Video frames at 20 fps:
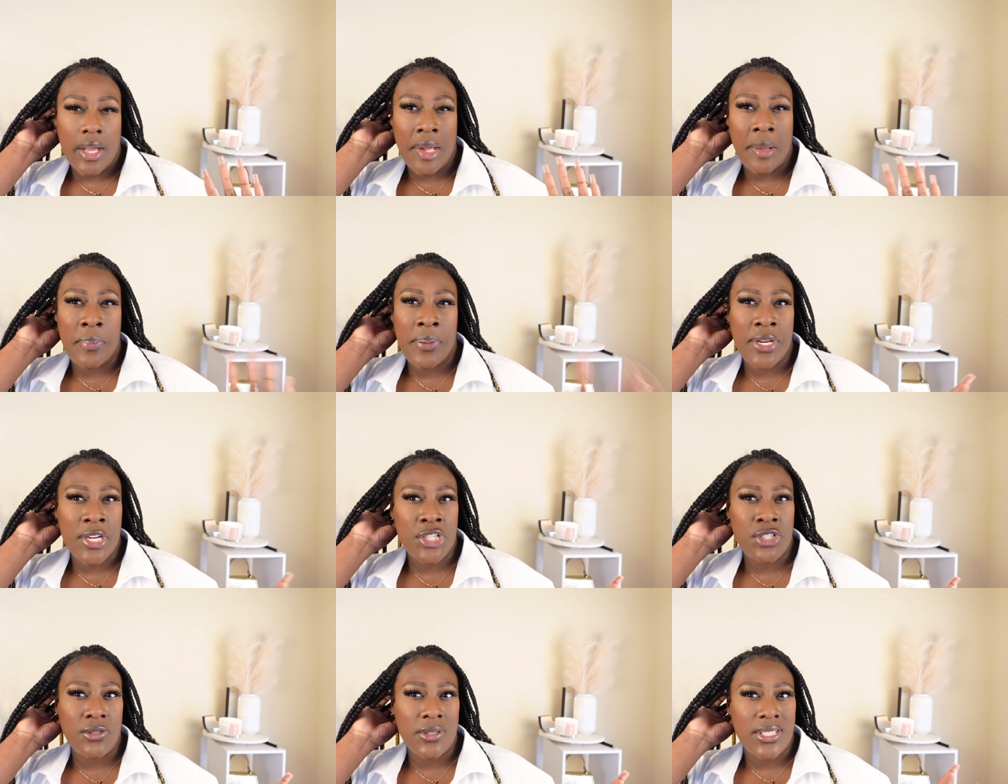a
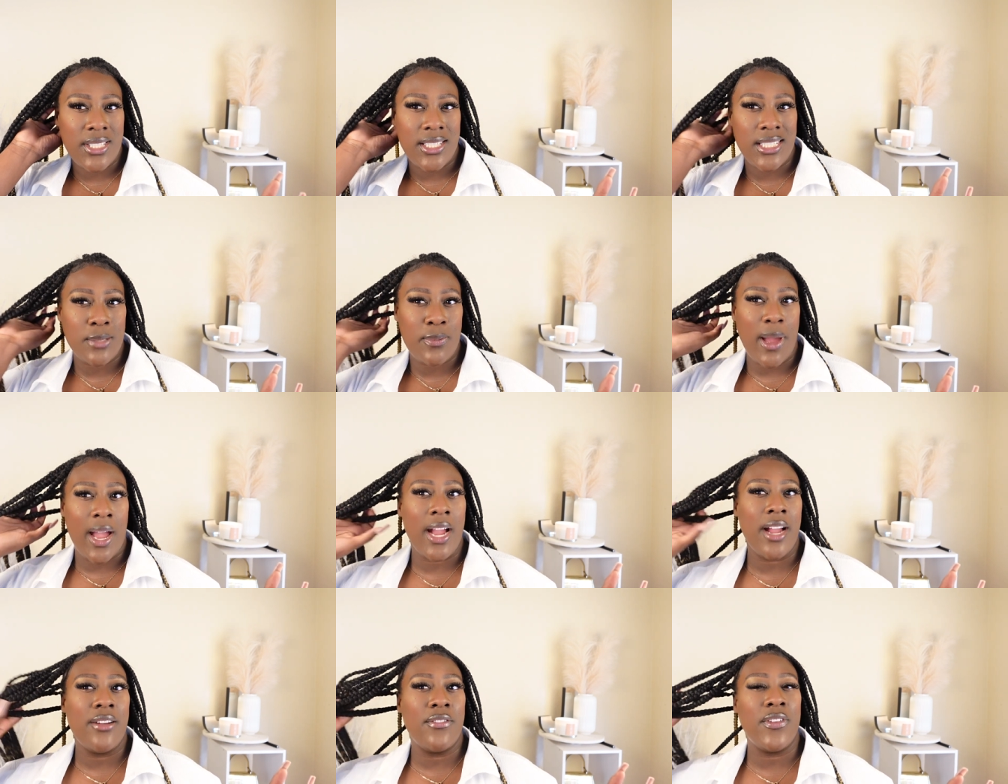Pinterest
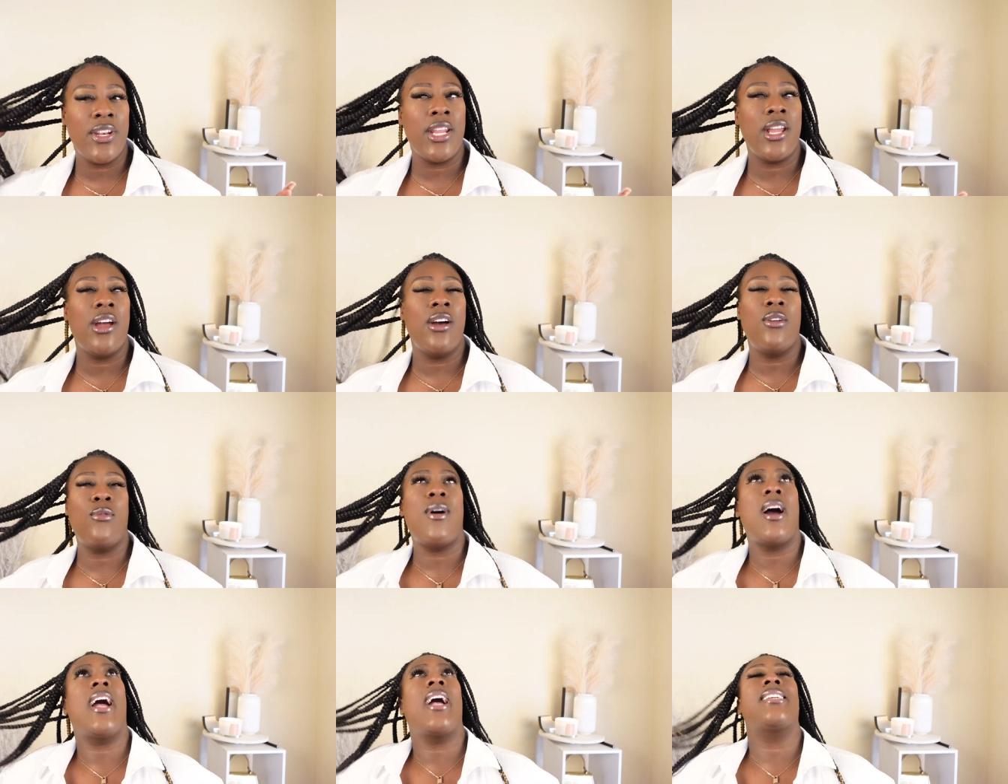inspired video
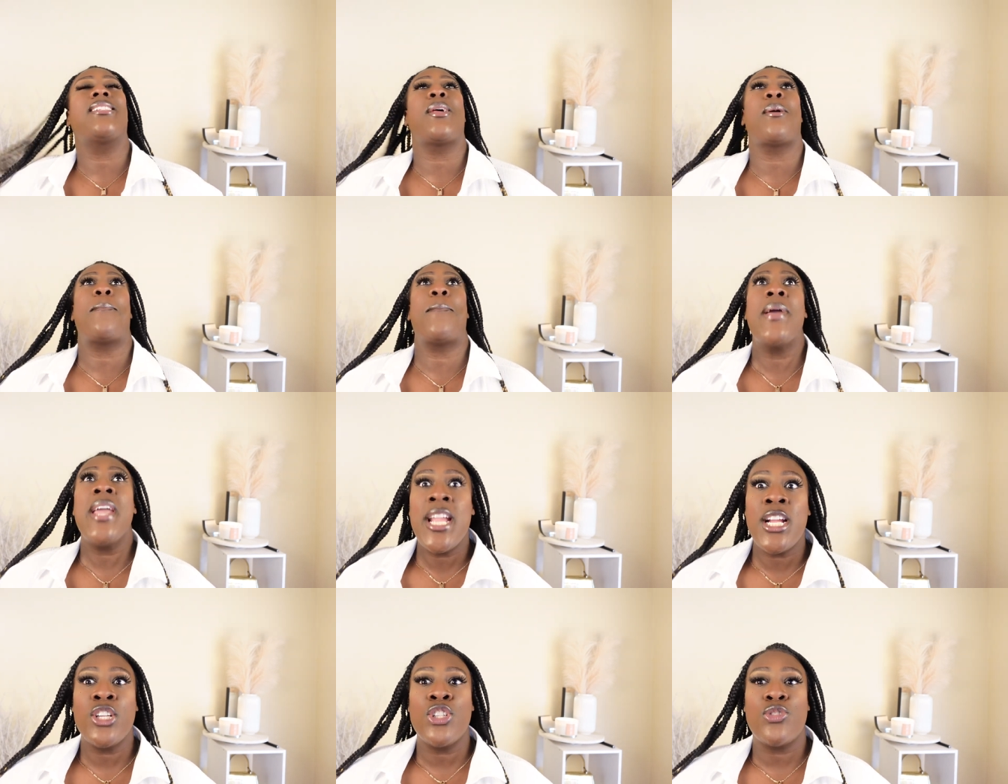why I say
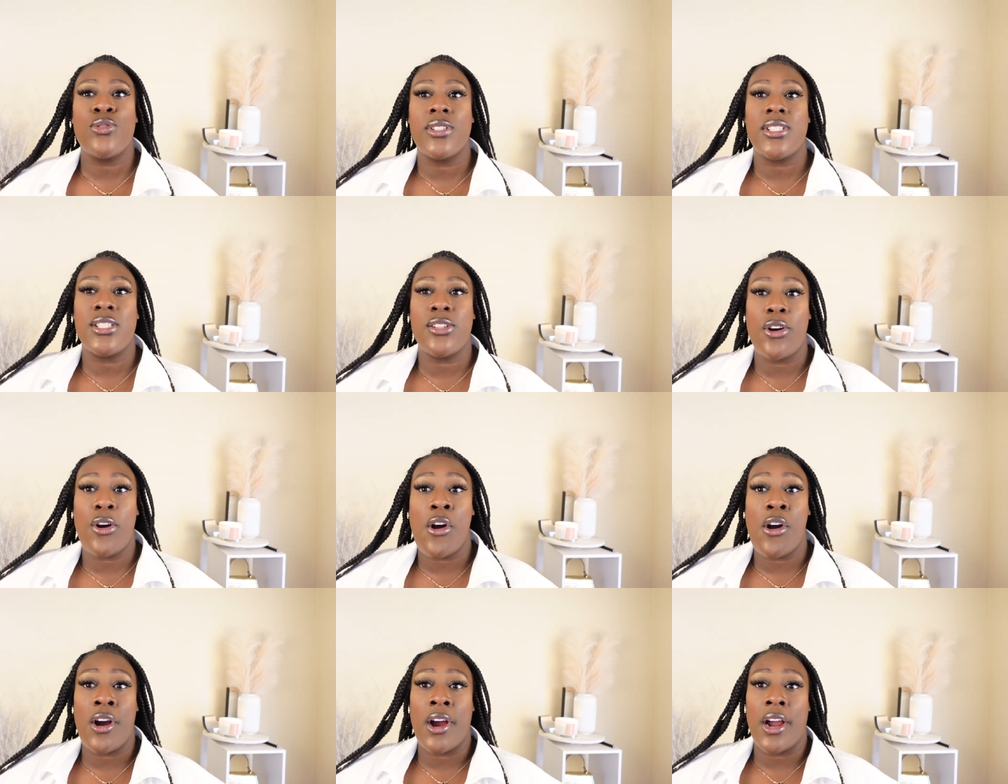Pinterest
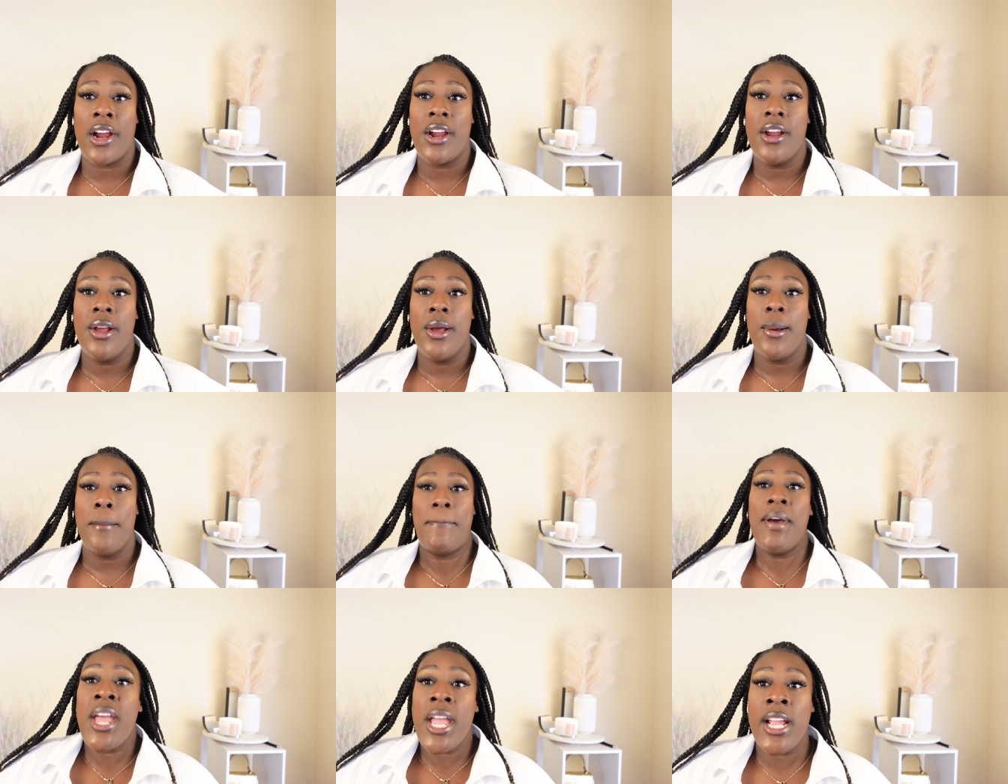so hard
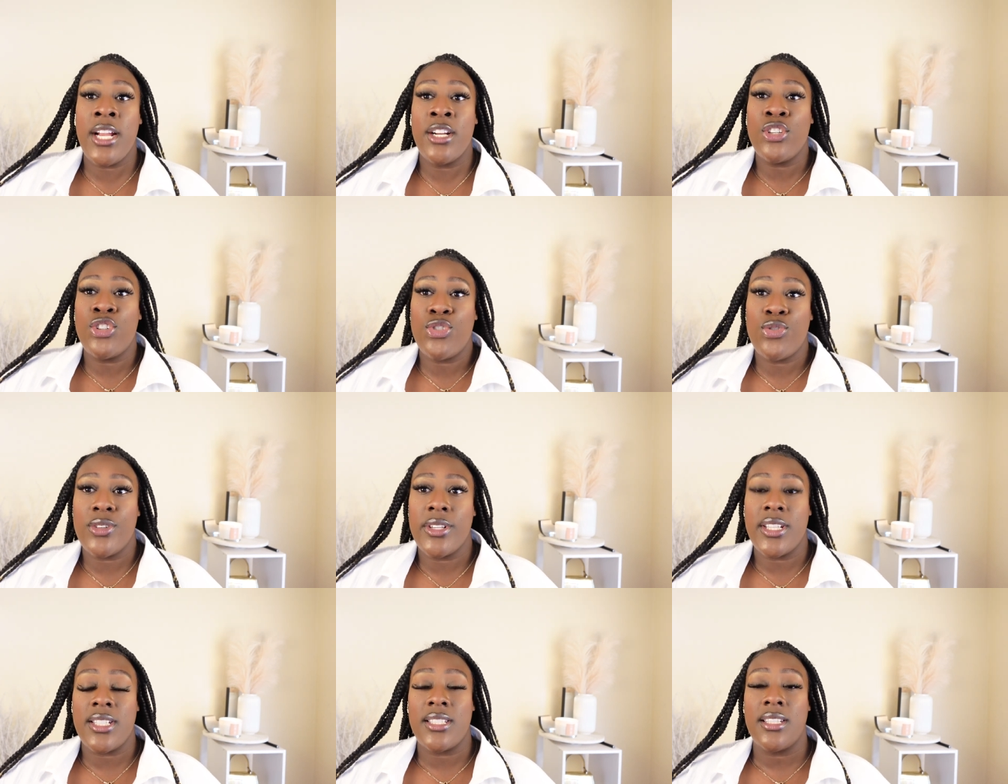
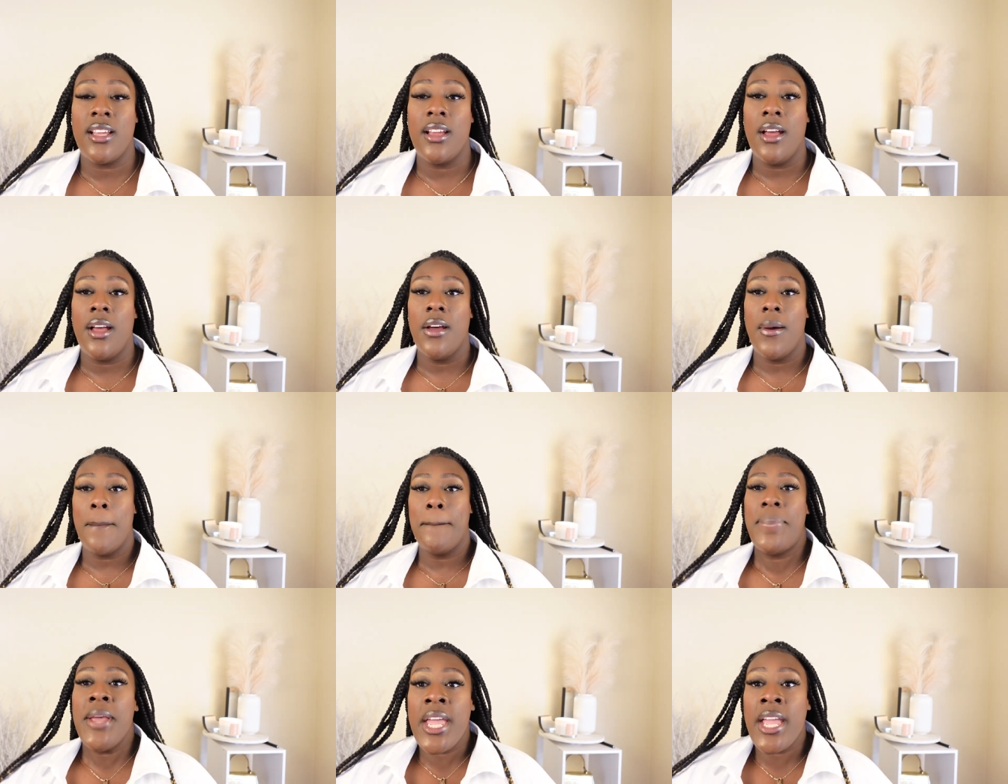Pinterest
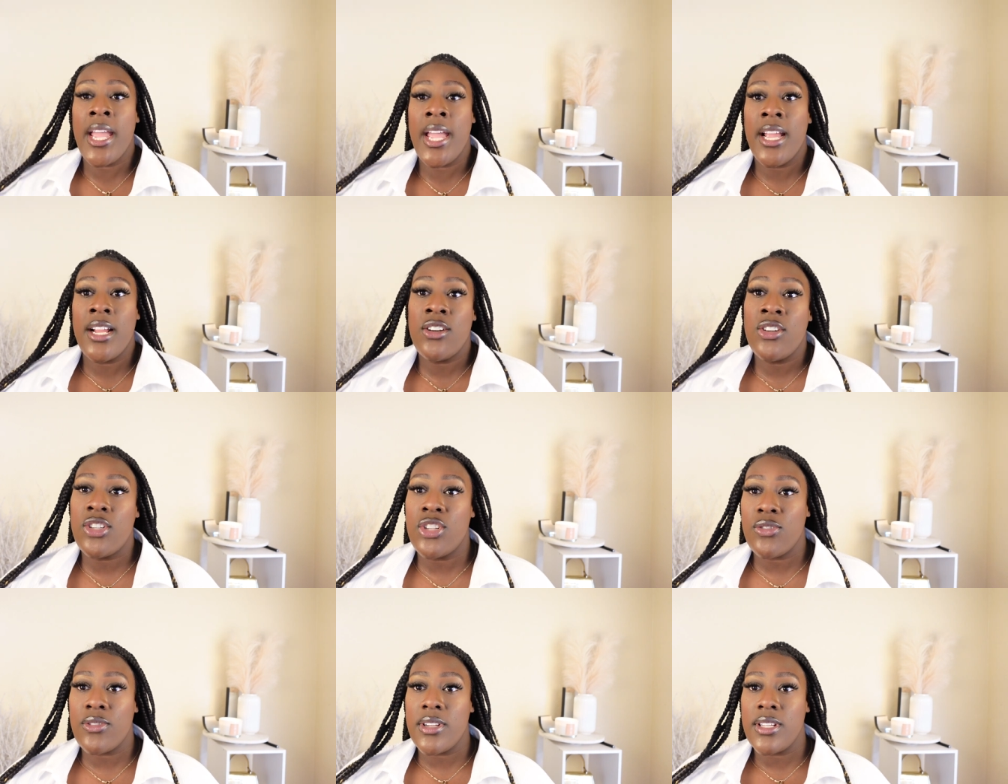
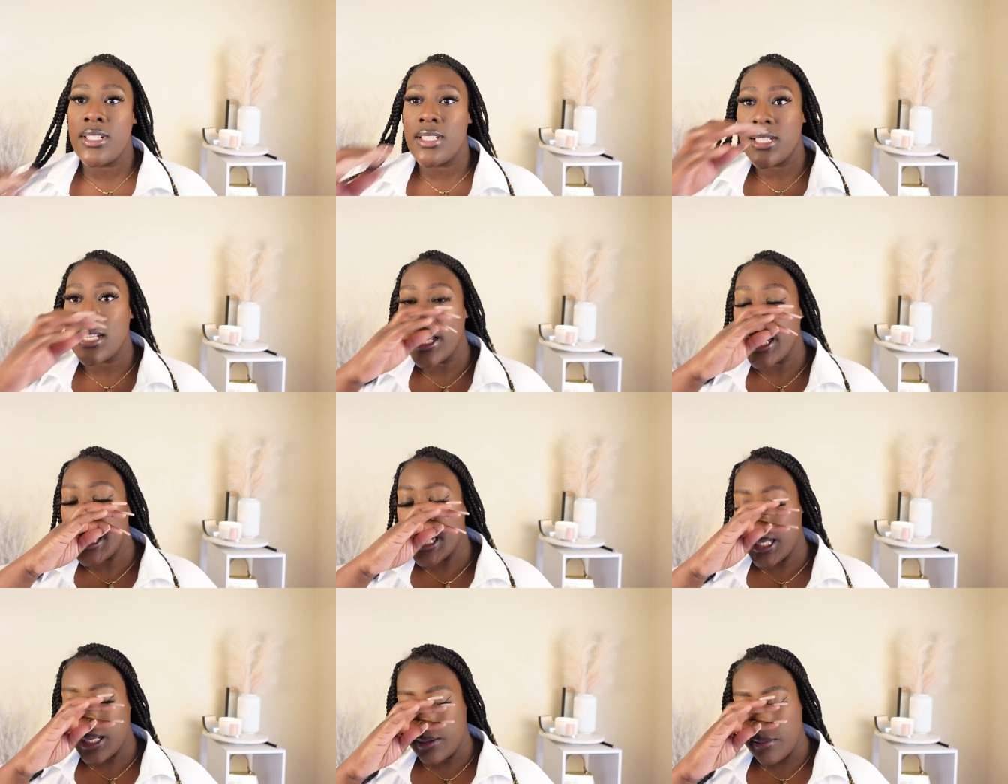Pinterest
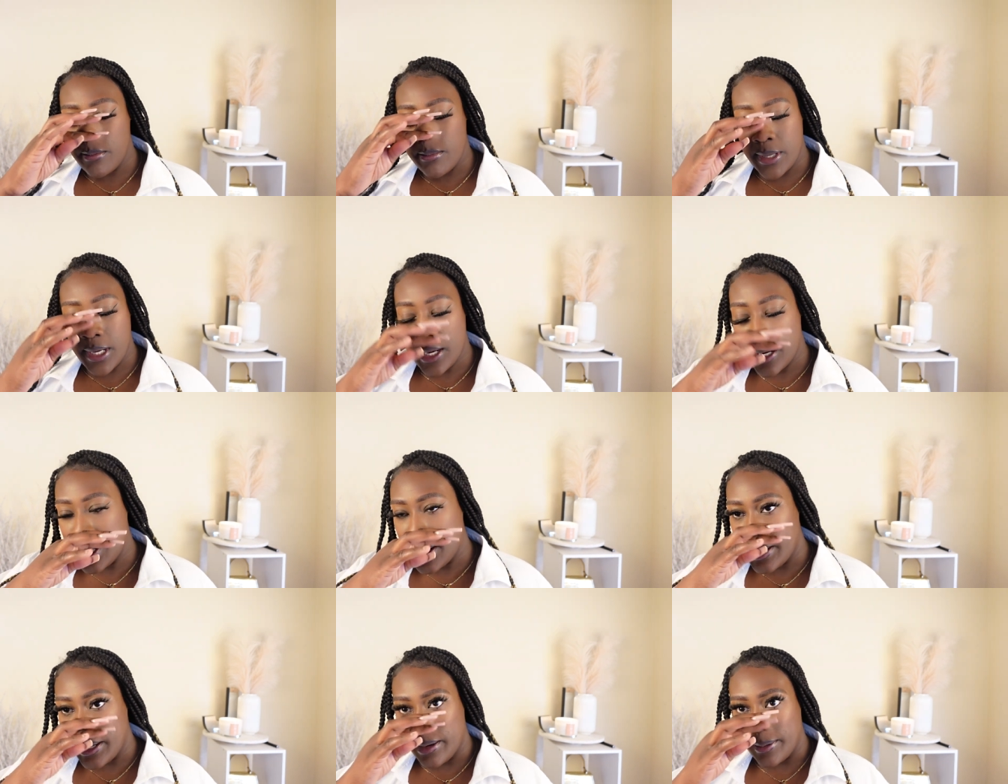but
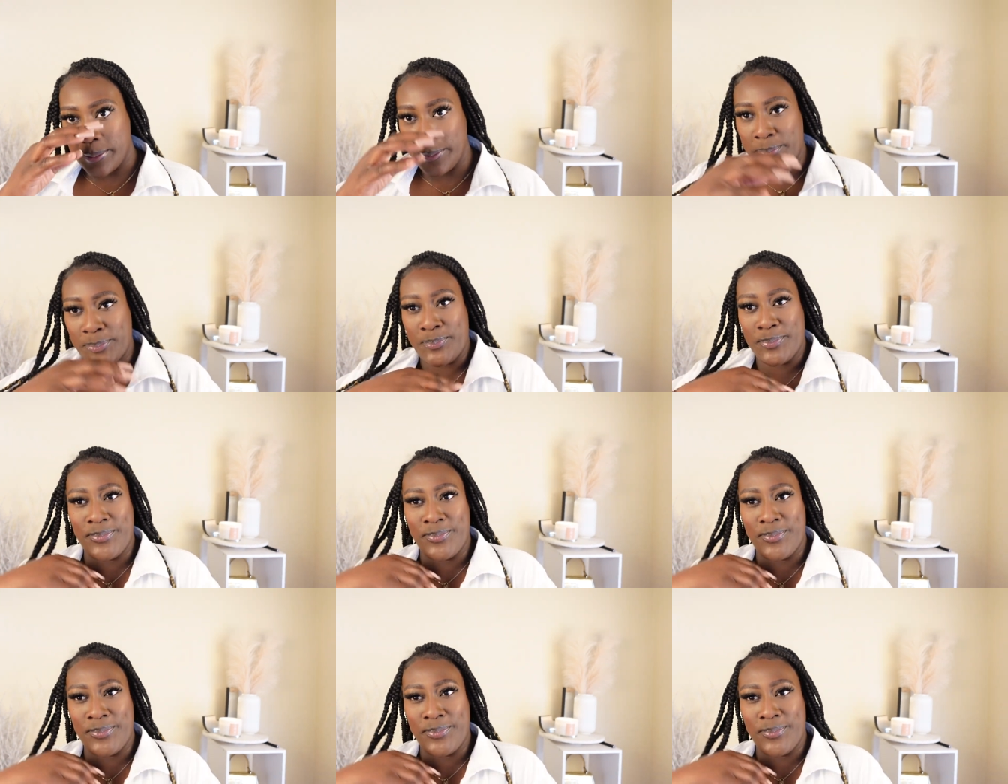um